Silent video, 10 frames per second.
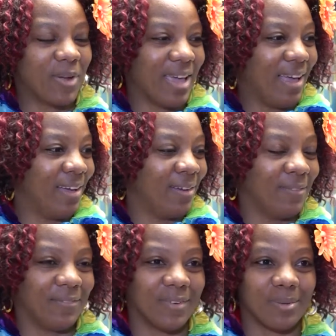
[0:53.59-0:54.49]
we
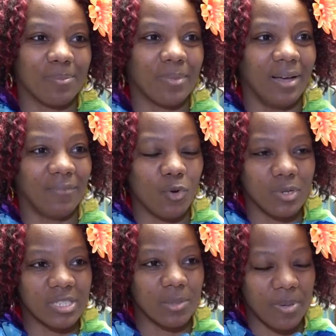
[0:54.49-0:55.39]
have of
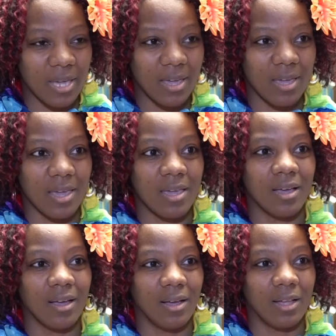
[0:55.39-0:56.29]
course, the PE,
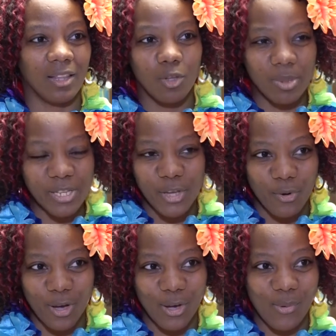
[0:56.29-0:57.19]
uh, a little bit of
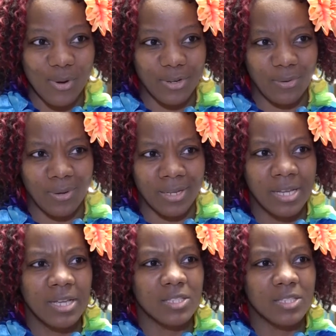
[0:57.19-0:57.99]
yoga going on.